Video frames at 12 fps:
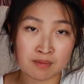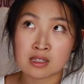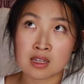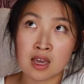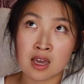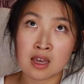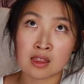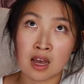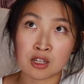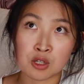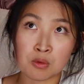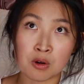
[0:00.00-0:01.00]
Say
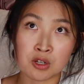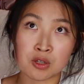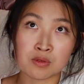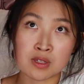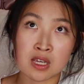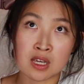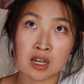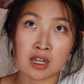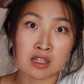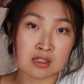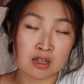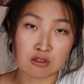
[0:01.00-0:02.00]
that you are using an
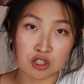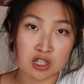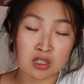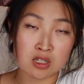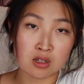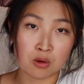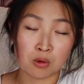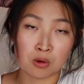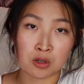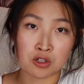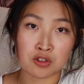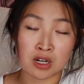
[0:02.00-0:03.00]
Excel sheet or
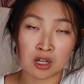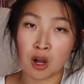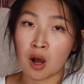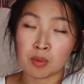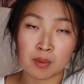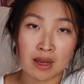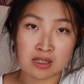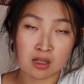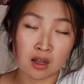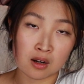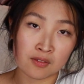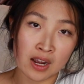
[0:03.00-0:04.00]
you're trying to copy paste a
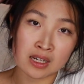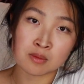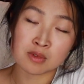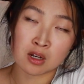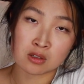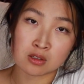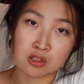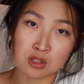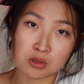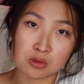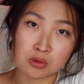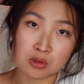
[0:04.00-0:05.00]
lot of items
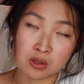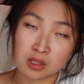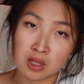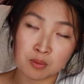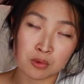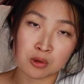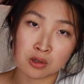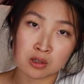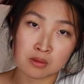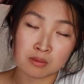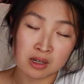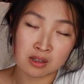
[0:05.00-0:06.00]
onto your clipboard
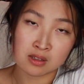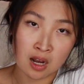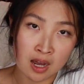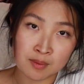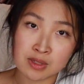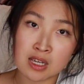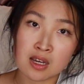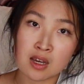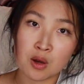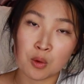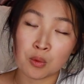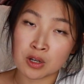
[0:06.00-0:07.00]
many times,
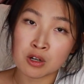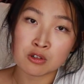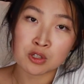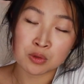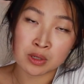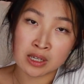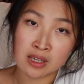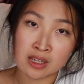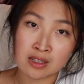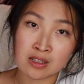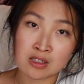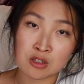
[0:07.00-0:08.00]
what you're doing
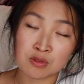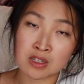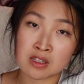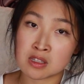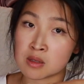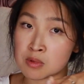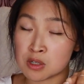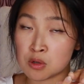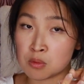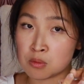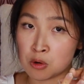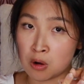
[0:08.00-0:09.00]
is using the
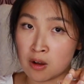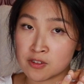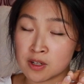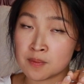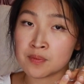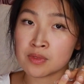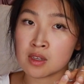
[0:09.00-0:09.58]
CPU more often.